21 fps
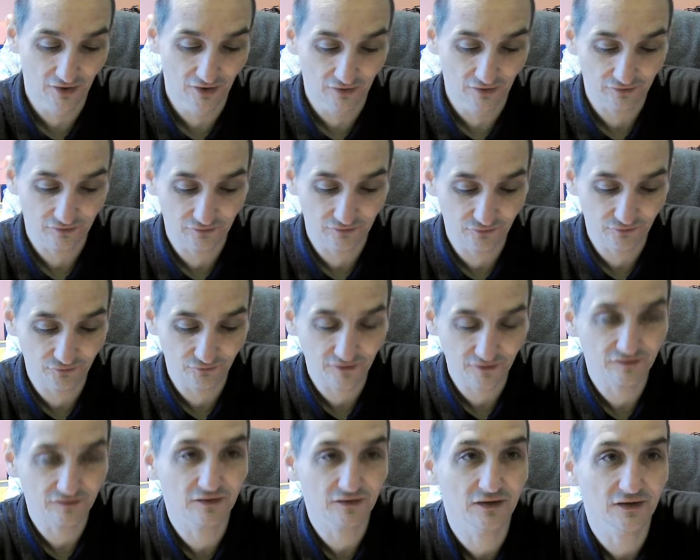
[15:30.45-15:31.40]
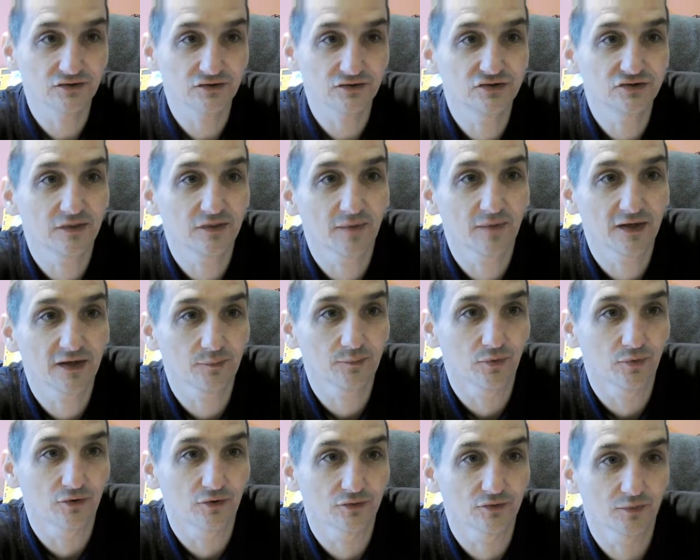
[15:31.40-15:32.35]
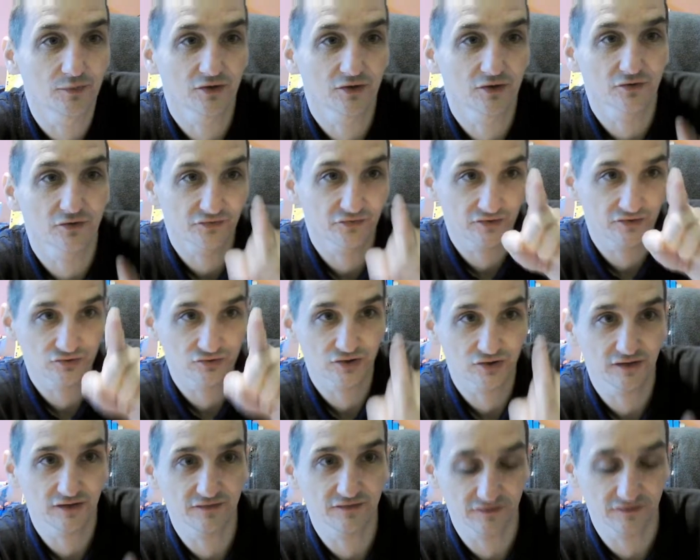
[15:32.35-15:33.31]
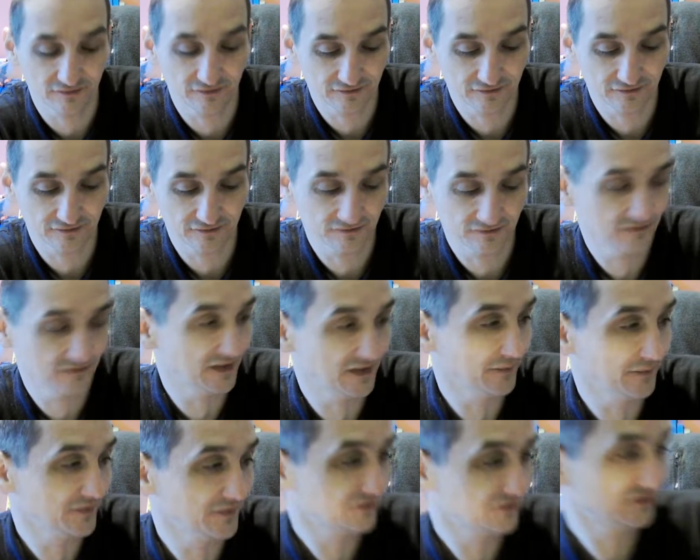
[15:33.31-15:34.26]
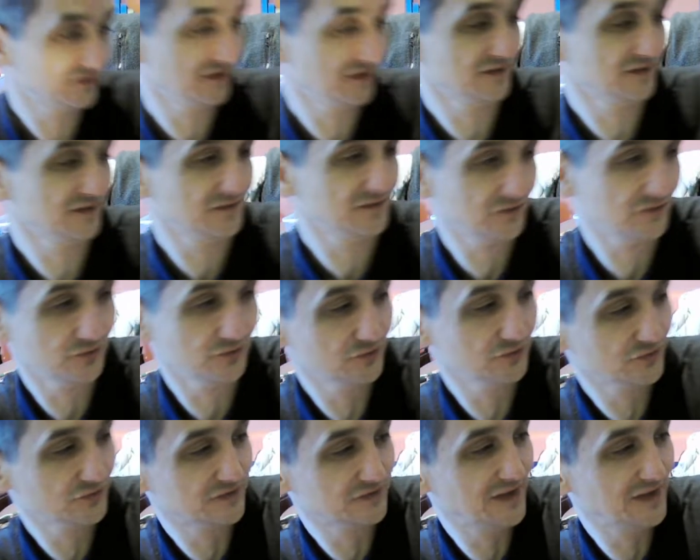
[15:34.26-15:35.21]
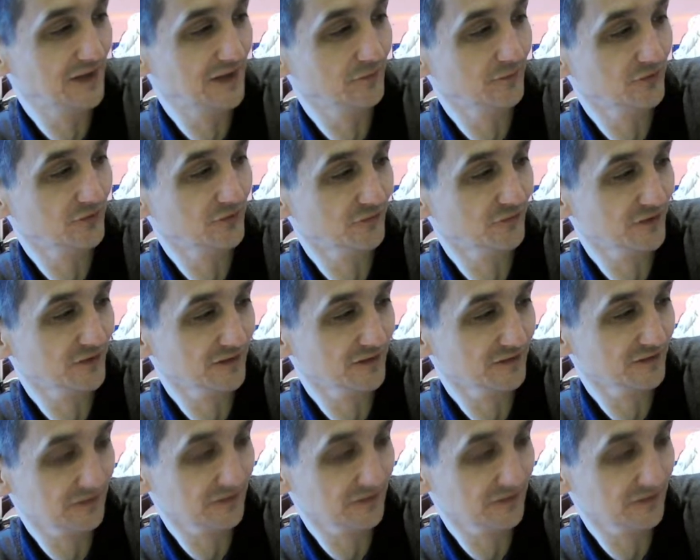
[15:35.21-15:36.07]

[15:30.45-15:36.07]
So if you're fixing HDMI port because the trace is damaged, yes, you use them to fix it.